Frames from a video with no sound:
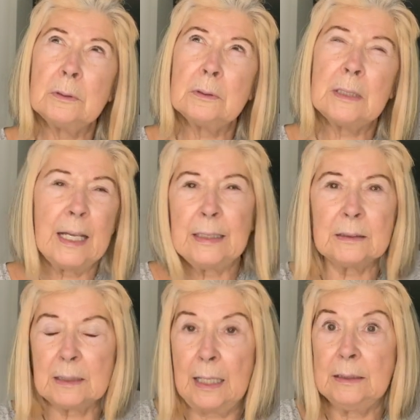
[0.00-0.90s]

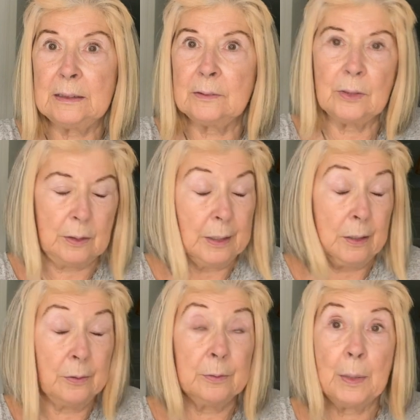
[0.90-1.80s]
8, I
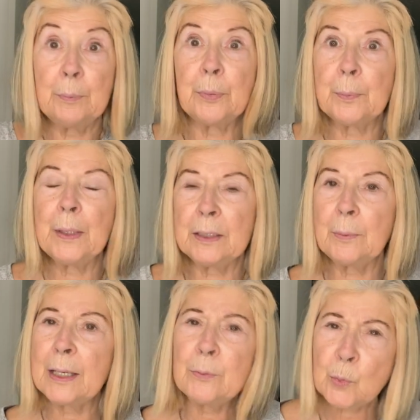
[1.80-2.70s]
can't remember, but
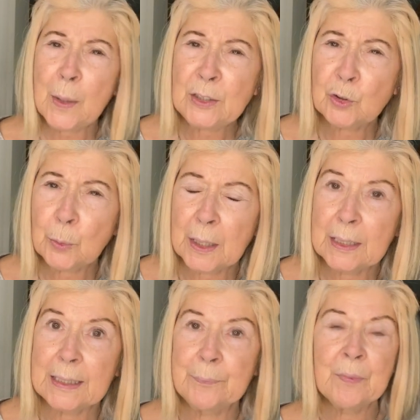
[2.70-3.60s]
anyway, it was way too
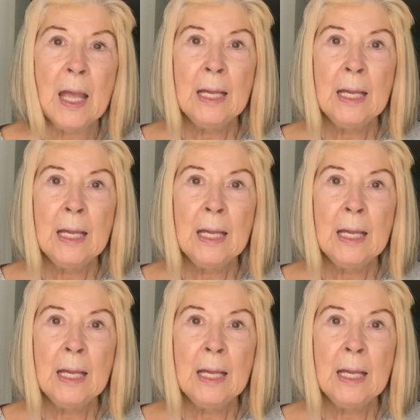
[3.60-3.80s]
early.